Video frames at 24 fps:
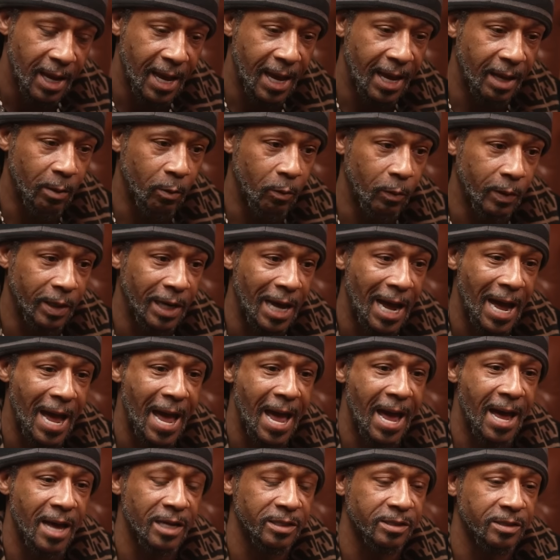and when I
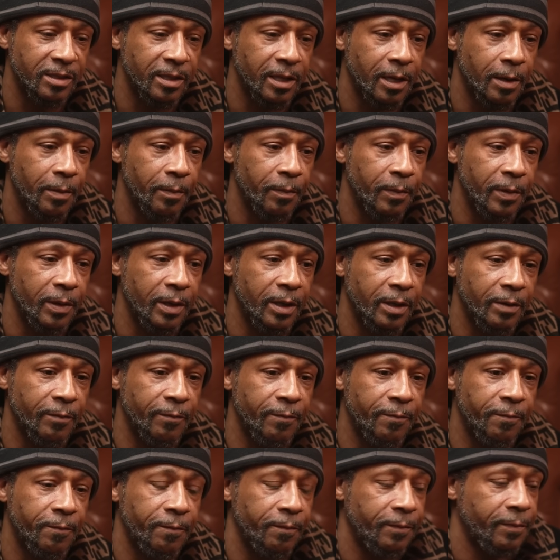asked them if